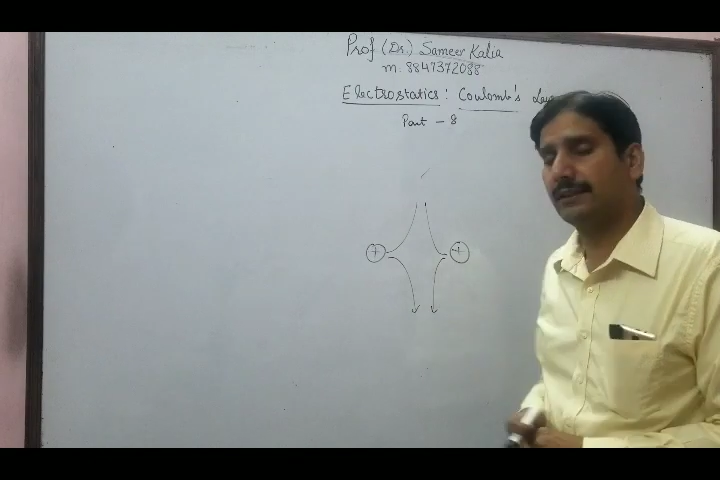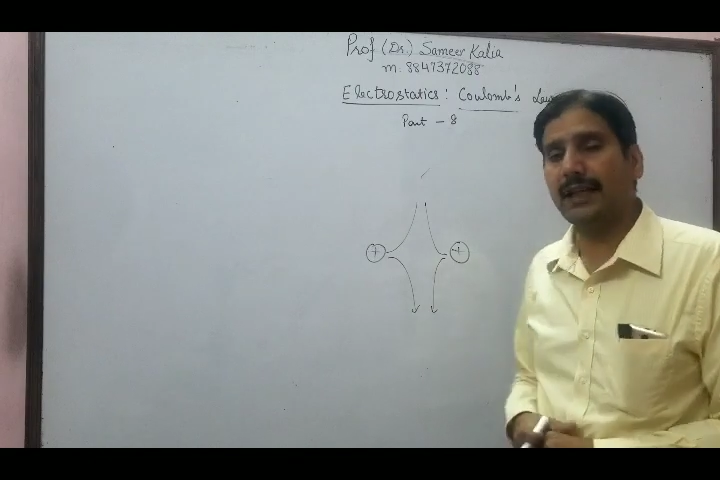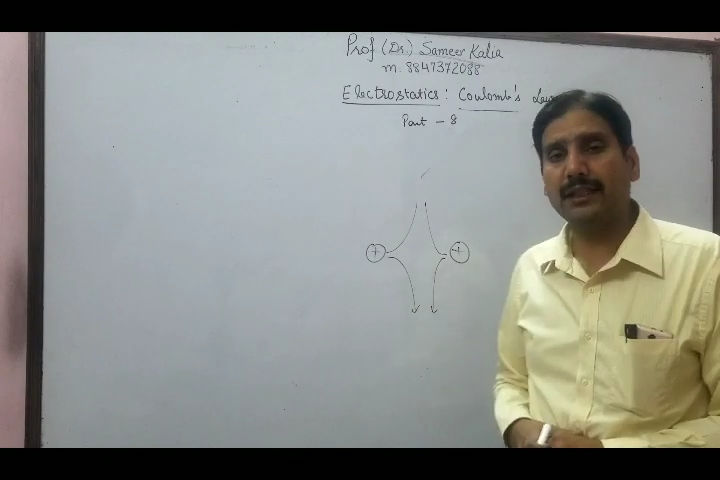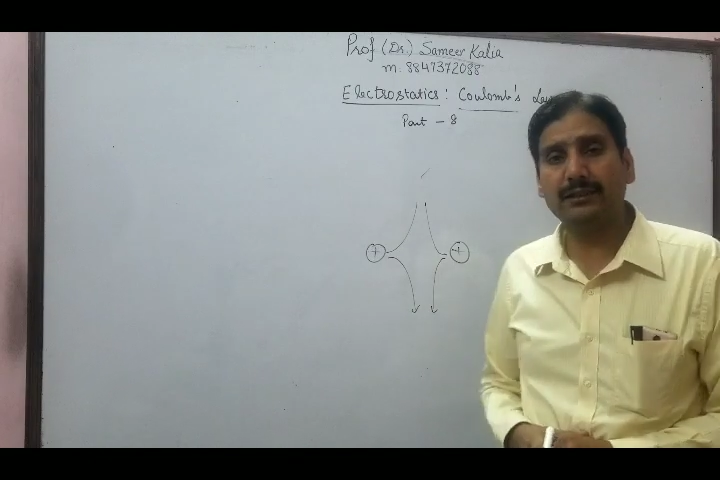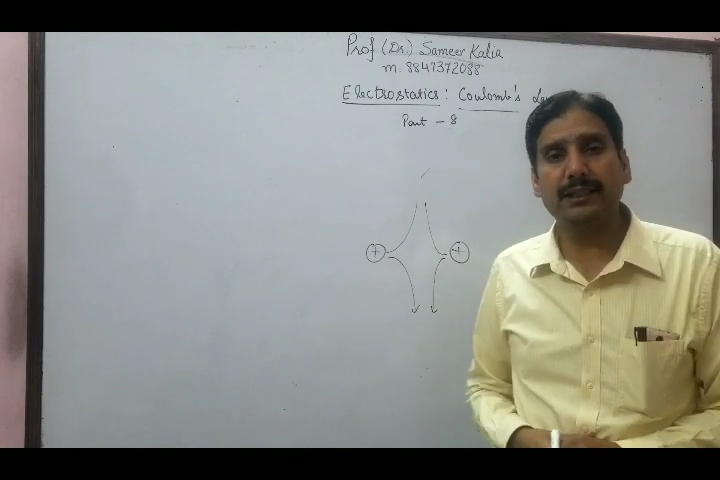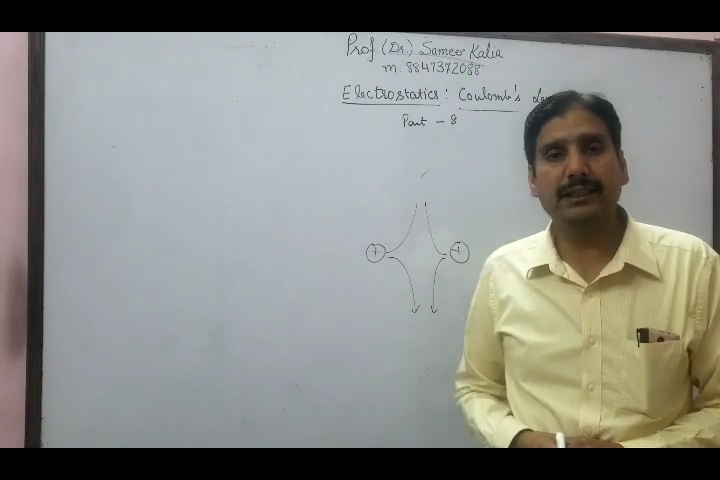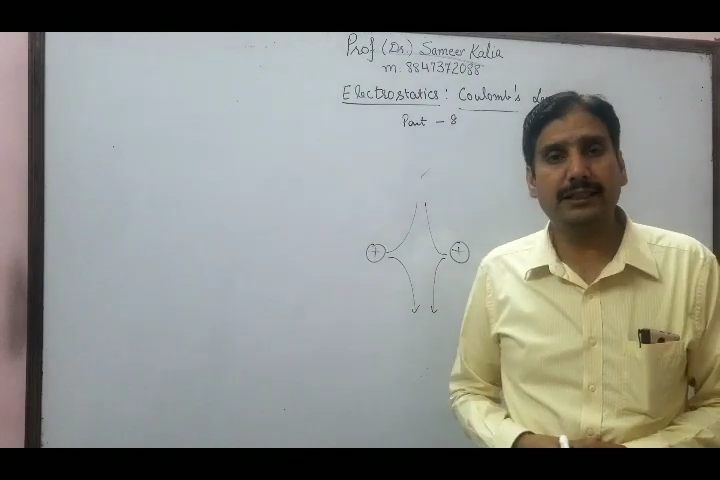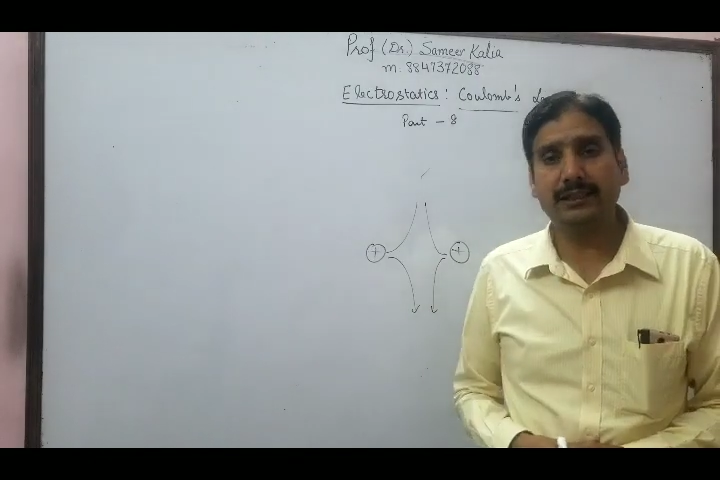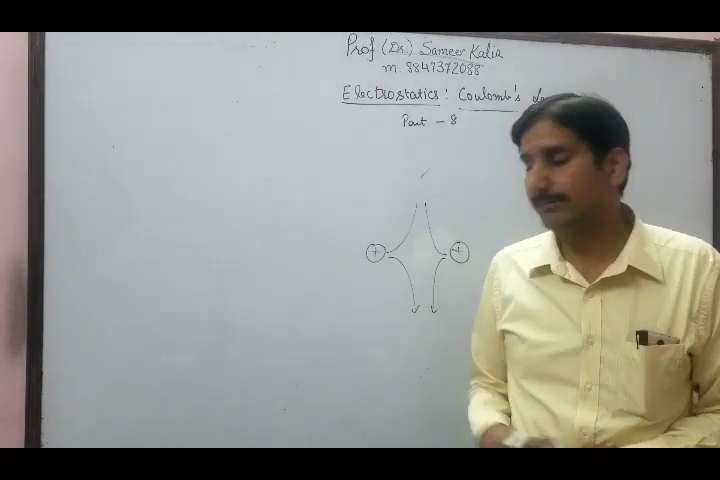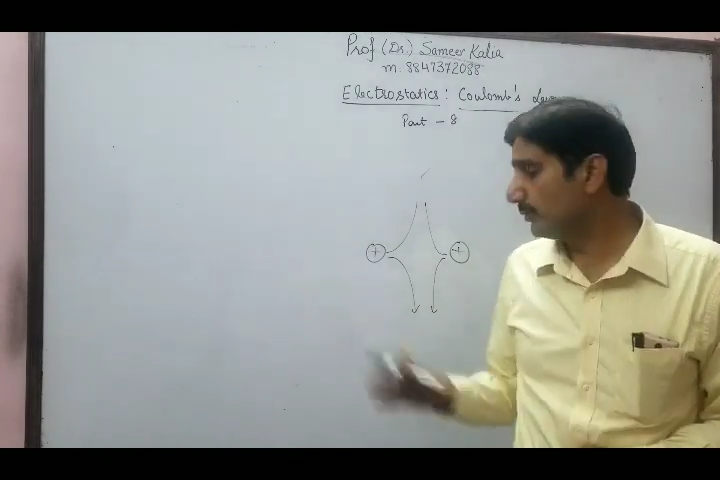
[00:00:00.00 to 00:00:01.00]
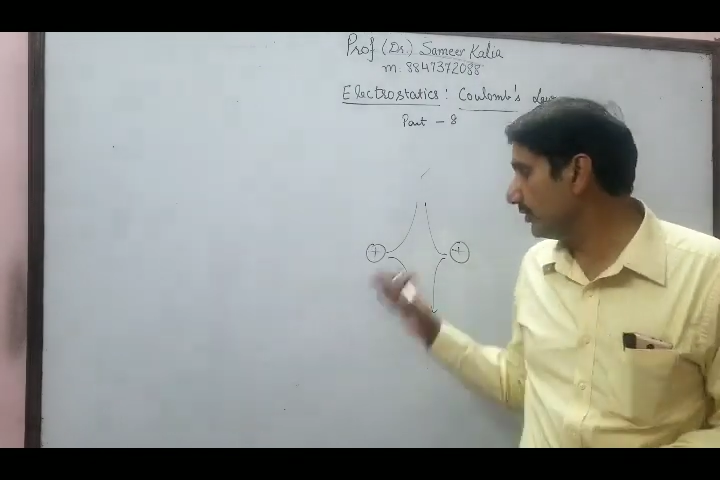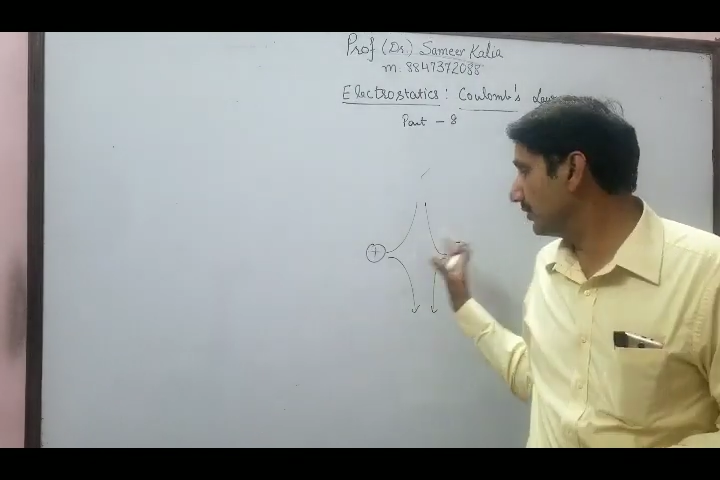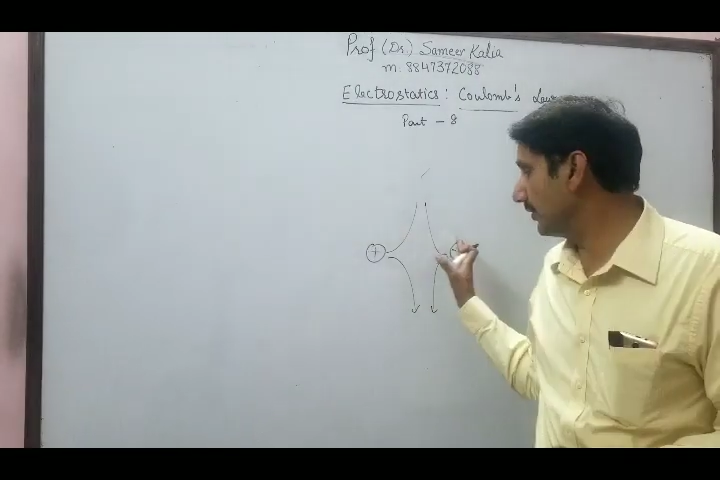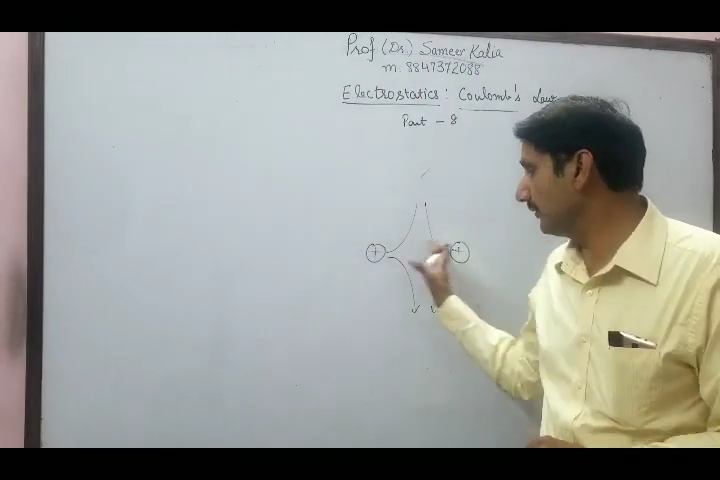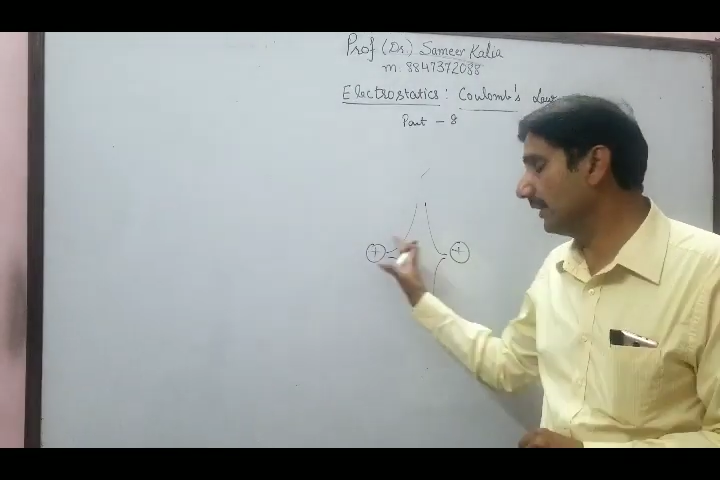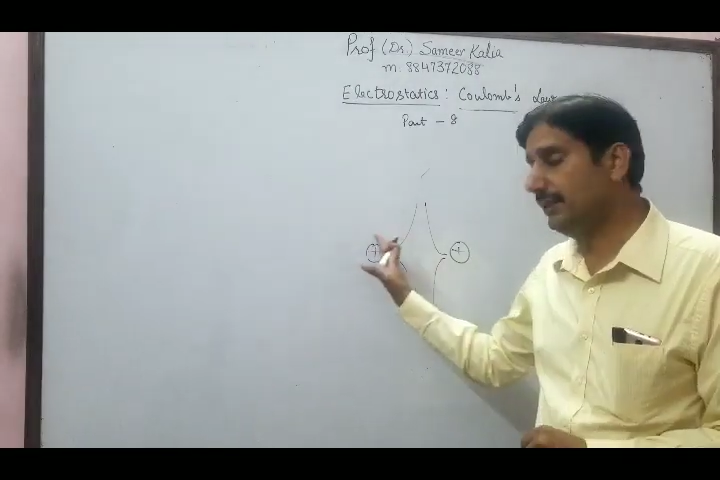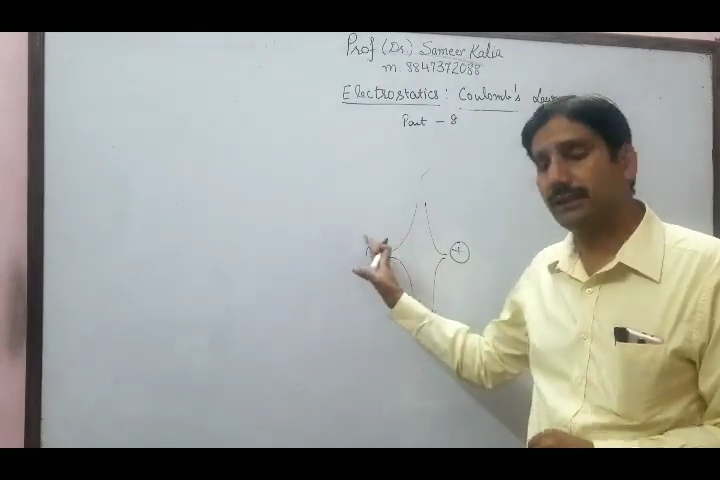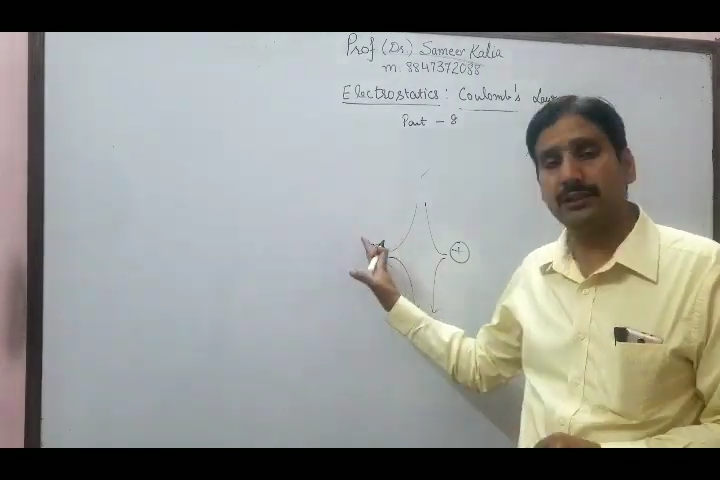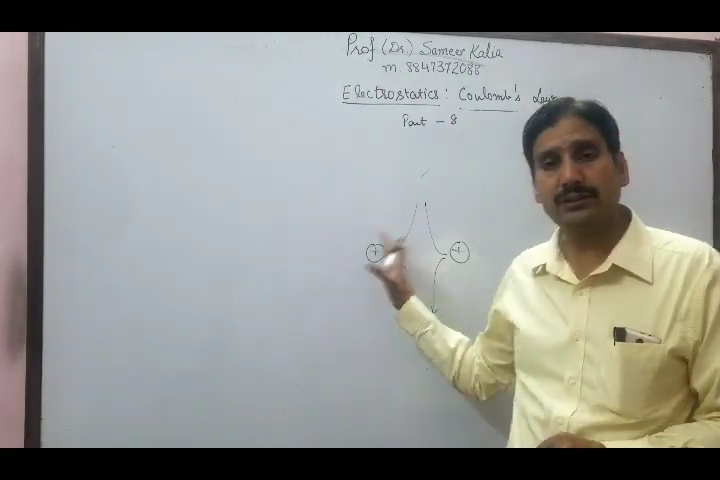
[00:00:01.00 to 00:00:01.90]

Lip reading: calculated the position of the